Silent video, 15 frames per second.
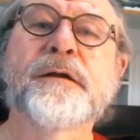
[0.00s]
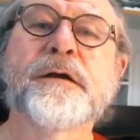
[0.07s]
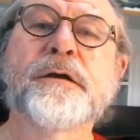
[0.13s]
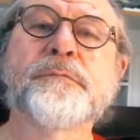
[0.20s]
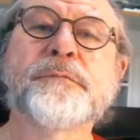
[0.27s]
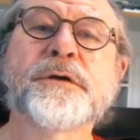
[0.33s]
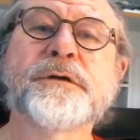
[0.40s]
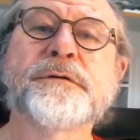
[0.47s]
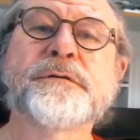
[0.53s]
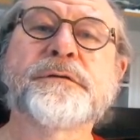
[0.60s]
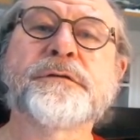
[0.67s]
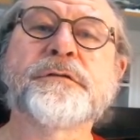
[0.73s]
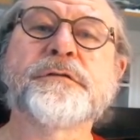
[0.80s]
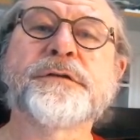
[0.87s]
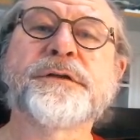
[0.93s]
I'm going to
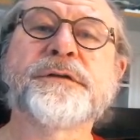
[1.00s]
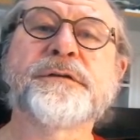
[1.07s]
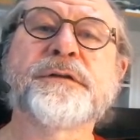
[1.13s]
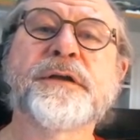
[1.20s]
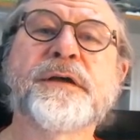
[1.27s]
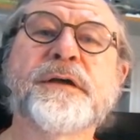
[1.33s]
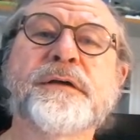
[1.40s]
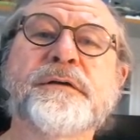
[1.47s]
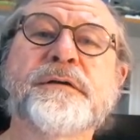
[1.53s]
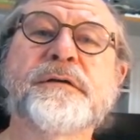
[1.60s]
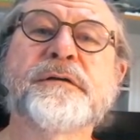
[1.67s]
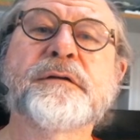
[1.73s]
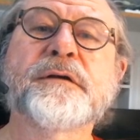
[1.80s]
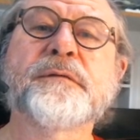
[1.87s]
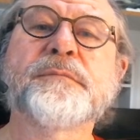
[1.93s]
delete that.
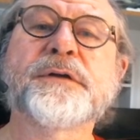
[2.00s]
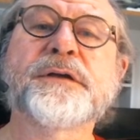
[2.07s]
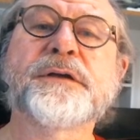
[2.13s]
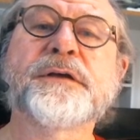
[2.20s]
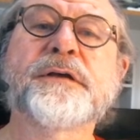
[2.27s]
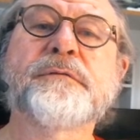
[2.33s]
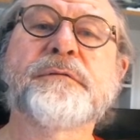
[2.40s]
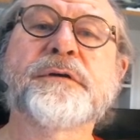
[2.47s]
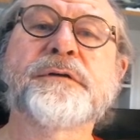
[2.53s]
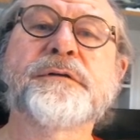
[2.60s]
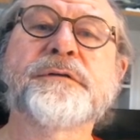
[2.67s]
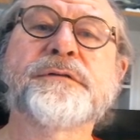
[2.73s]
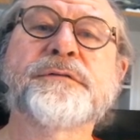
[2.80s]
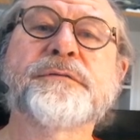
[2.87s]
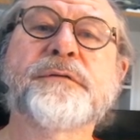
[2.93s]
I'm going to get rid of
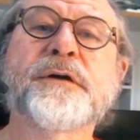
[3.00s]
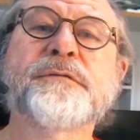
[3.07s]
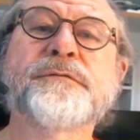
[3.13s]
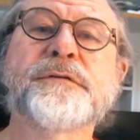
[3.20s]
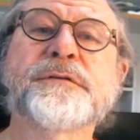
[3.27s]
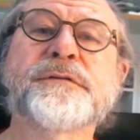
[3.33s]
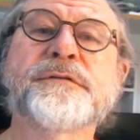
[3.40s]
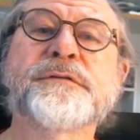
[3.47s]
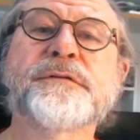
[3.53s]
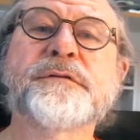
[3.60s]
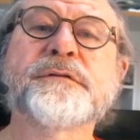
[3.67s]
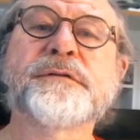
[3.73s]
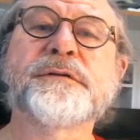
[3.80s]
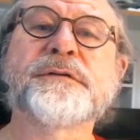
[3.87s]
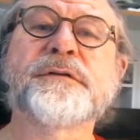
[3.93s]
this reference,
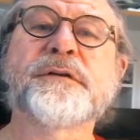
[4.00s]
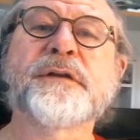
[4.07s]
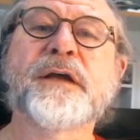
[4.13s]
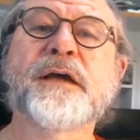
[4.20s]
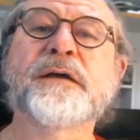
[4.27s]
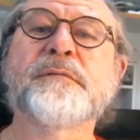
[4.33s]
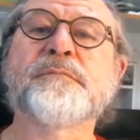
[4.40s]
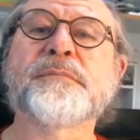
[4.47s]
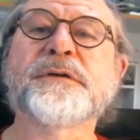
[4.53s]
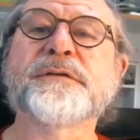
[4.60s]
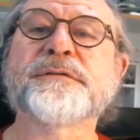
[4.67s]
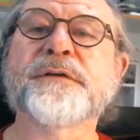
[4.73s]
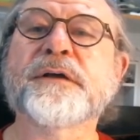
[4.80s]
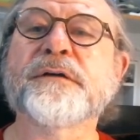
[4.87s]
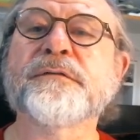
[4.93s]
delete that
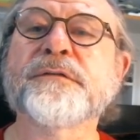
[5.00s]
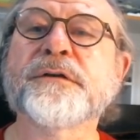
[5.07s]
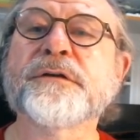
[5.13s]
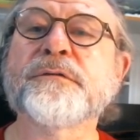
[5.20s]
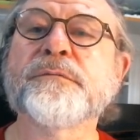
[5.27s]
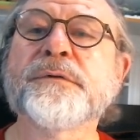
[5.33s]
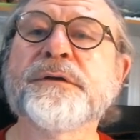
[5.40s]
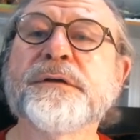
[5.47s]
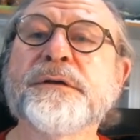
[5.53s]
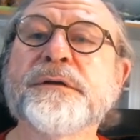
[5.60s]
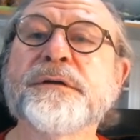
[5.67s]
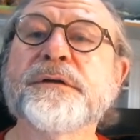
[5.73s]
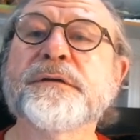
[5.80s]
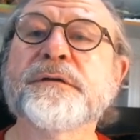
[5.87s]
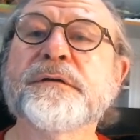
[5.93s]
because I don't think we
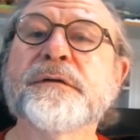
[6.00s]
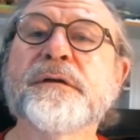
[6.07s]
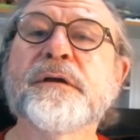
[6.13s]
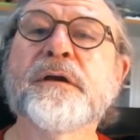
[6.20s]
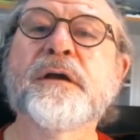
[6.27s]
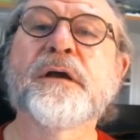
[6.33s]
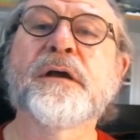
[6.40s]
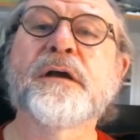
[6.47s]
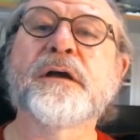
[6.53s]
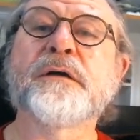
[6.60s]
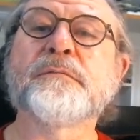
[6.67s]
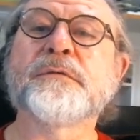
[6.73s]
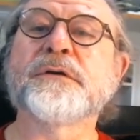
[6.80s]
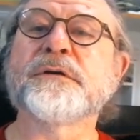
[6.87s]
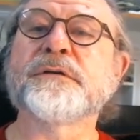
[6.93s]
need it.
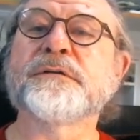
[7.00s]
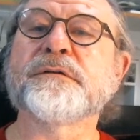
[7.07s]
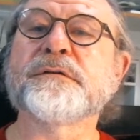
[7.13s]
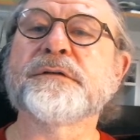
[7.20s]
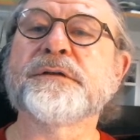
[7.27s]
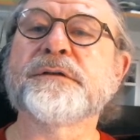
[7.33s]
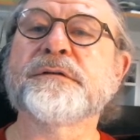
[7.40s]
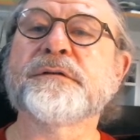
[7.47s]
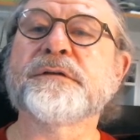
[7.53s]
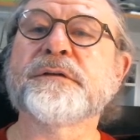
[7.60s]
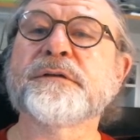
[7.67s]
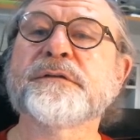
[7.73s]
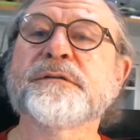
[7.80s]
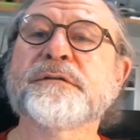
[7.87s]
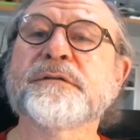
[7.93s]
I'm going to delete
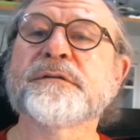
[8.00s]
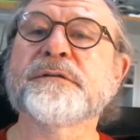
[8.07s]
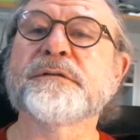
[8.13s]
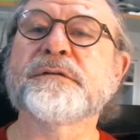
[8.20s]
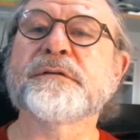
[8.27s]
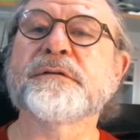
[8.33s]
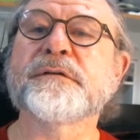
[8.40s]
this.